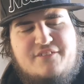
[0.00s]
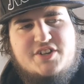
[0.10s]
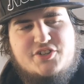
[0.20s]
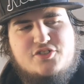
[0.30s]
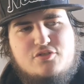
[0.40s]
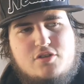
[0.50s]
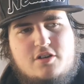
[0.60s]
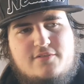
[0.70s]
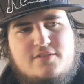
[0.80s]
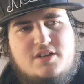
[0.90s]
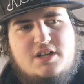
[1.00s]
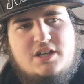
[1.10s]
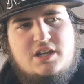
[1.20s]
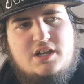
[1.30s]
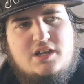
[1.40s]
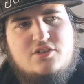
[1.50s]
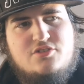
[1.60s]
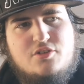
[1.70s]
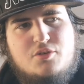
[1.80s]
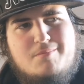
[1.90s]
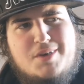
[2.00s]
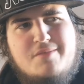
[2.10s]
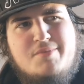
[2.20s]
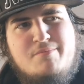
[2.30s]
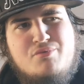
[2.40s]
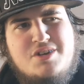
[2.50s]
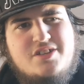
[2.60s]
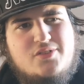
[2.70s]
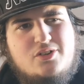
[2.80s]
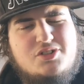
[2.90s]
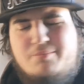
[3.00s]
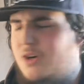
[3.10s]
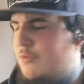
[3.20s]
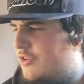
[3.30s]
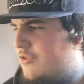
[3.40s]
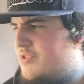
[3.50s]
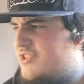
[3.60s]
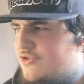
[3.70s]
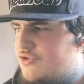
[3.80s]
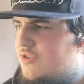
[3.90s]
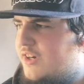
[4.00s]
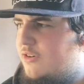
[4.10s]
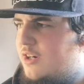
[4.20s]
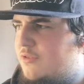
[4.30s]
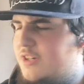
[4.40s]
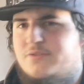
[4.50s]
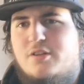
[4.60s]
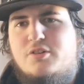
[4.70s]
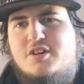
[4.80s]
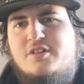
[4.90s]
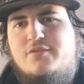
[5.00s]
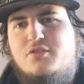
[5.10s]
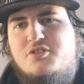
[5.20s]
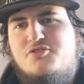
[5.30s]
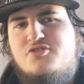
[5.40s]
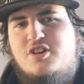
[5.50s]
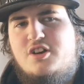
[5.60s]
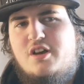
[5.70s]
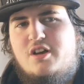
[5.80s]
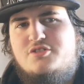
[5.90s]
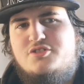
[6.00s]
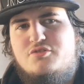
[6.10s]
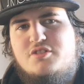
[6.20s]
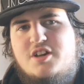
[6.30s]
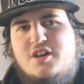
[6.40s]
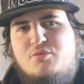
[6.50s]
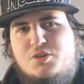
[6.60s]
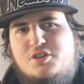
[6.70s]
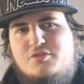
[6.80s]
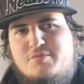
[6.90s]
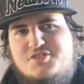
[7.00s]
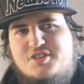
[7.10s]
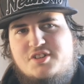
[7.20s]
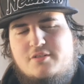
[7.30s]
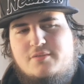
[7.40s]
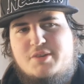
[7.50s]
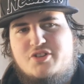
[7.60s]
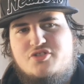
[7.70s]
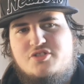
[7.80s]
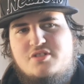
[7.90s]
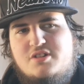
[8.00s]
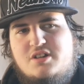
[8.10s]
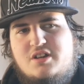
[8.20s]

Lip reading: finished her off. So it may have been Brie's fault. I'm not 100% sure, and I would have to look at the footage to get a 100% confirmation.